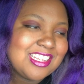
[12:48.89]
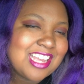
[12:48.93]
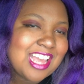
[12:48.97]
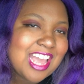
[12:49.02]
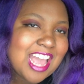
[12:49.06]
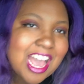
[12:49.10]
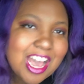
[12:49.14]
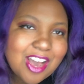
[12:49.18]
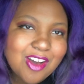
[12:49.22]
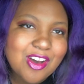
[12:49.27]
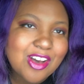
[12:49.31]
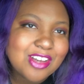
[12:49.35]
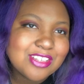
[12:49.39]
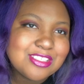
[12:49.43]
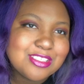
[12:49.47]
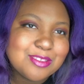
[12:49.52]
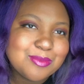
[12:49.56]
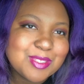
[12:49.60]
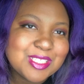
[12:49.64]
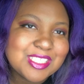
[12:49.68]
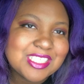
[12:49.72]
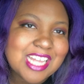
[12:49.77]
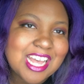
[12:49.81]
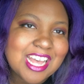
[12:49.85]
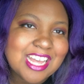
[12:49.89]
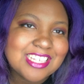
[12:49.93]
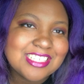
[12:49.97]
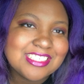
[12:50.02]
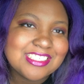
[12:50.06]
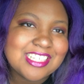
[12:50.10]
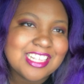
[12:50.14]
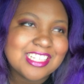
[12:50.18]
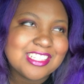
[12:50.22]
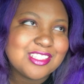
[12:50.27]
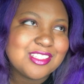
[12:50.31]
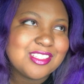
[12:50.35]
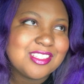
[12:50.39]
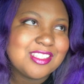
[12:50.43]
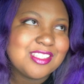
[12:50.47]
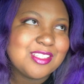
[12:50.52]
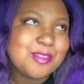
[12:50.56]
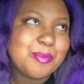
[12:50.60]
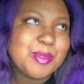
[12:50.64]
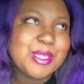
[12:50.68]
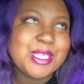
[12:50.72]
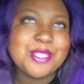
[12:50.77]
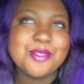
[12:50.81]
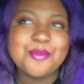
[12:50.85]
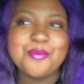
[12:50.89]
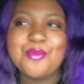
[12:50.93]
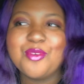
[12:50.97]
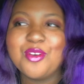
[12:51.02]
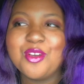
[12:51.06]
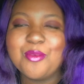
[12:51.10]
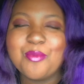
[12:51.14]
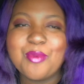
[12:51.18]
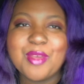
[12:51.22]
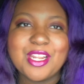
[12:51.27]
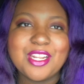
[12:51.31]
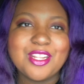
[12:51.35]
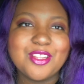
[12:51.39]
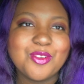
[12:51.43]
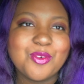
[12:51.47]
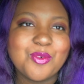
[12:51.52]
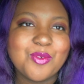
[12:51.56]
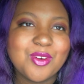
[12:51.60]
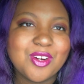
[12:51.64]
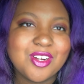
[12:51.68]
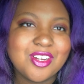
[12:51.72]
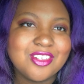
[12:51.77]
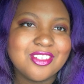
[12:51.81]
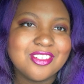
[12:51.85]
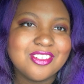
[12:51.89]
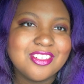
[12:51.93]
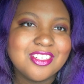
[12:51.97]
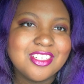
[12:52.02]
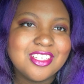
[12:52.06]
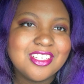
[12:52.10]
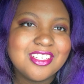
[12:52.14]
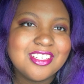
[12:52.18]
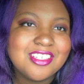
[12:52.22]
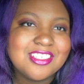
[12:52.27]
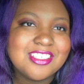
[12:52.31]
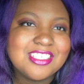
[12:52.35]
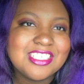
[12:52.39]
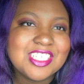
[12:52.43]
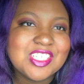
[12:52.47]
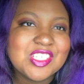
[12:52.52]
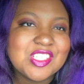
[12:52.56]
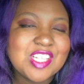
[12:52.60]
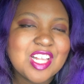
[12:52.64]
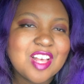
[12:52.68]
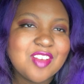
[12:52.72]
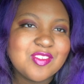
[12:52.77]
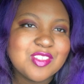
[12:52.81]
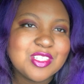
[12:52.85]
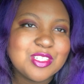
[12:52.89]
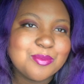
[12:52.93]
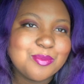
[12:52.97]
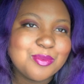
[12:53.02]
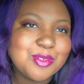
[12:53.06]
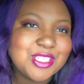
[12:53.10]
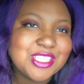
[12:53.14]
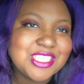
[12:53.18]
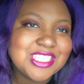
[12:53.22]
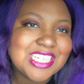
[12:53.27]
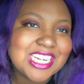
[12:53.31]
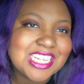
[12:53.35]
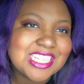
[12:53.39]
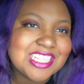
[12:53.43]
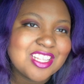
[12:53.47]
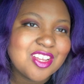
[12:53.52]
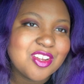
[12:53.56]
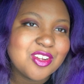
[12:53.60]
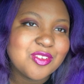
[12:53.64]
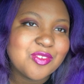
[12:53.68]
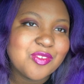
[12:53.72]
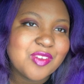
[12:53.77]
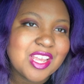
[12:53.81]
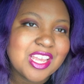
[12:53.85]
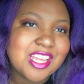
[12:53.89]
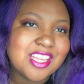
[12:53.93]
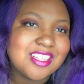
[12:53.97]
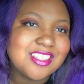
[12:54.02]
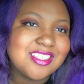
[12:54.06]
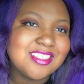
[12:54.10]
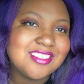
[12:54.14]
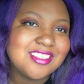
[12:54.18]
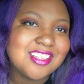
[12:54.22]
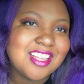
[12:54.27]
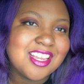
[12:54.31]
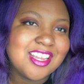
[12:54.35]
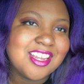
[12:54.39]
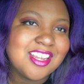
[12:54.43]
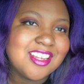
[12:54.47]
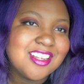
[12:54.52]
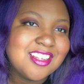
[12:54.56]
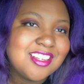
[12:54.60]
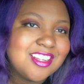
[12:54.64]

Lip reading: how awesome is that? Is that the biggest boy band in the world still loves and appreciates their fans? Like,